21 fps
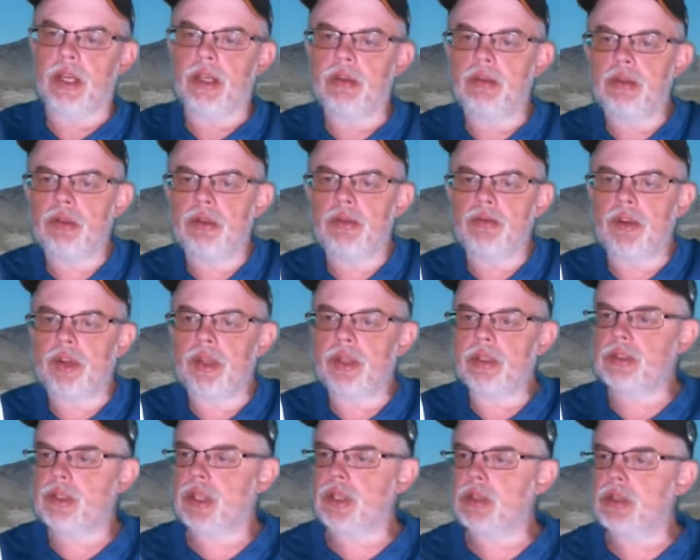I don't know if
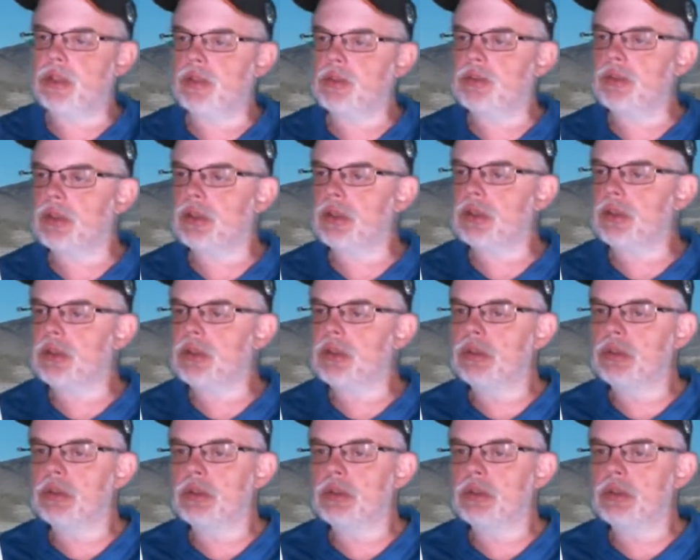I can say this word.